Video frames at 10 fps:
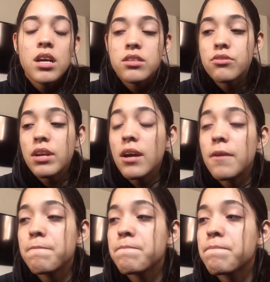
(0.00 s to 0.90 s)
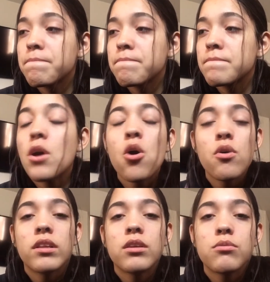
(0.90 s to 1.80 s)
So yeah. Oh,
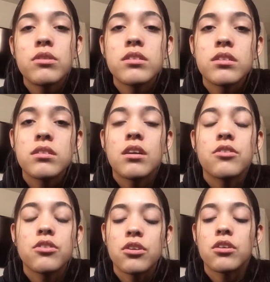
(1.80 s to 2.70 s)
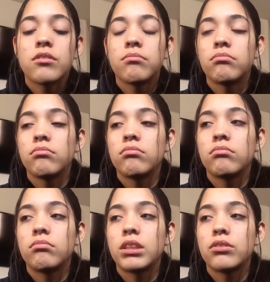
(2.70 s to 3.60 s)
and there was this other girl.
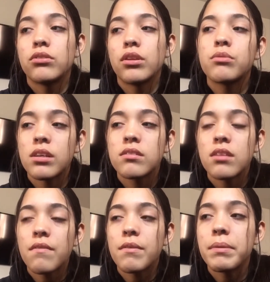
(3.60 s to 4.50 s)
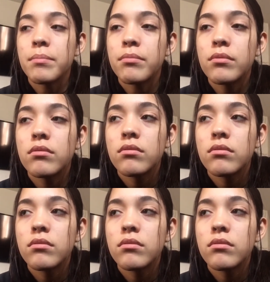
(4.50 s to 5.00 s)
So there was like 7 people.